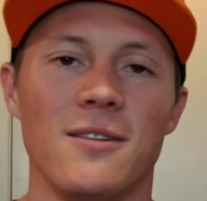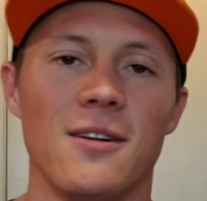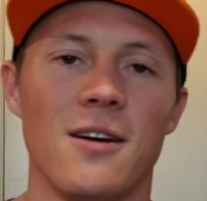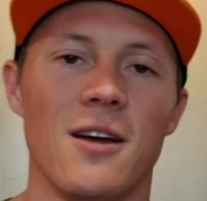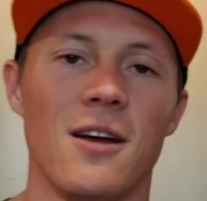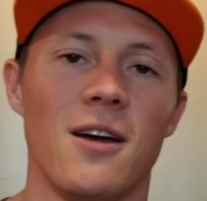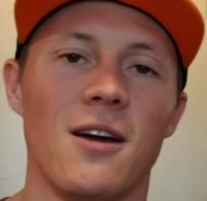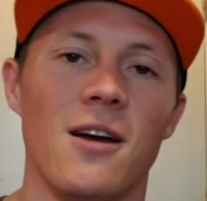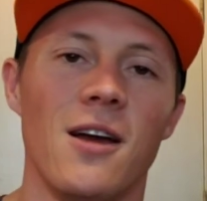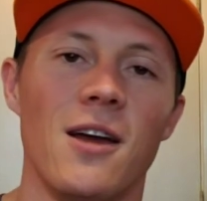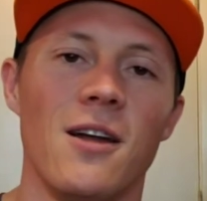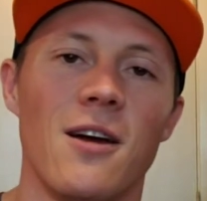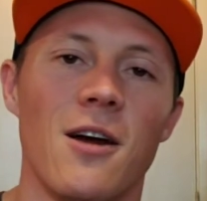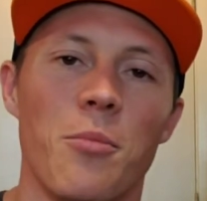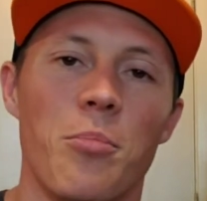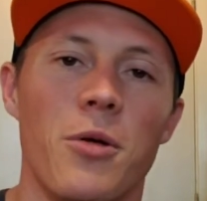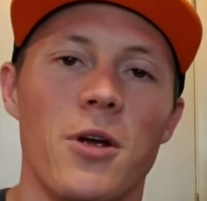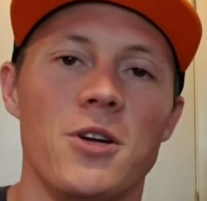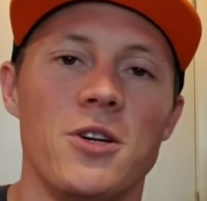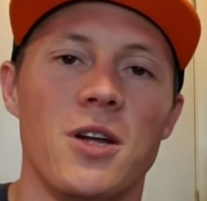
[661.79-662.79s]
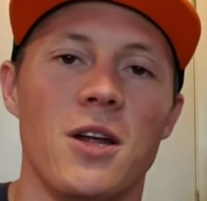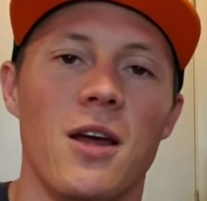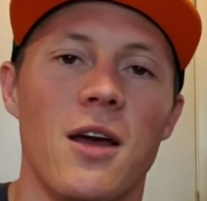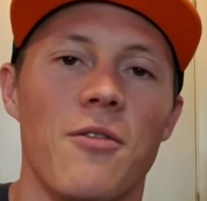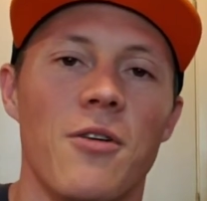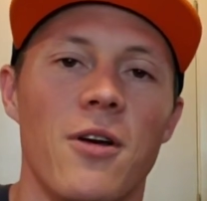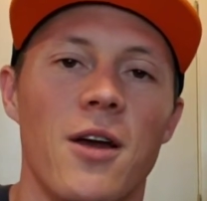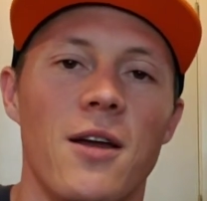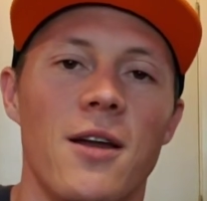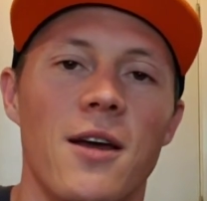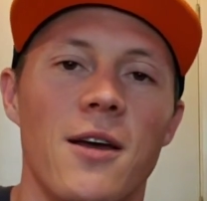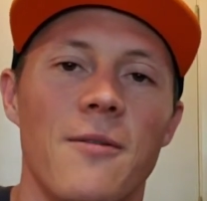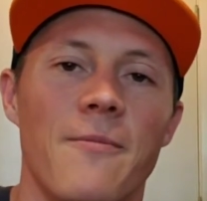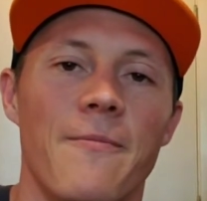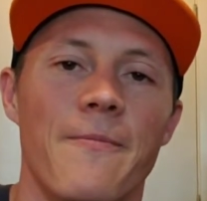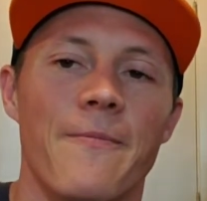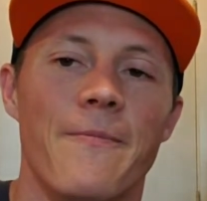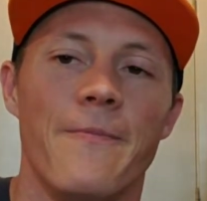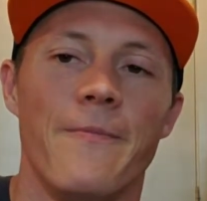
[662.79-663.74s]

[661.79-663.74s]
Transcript: All right, I appreciate it. Have a great day.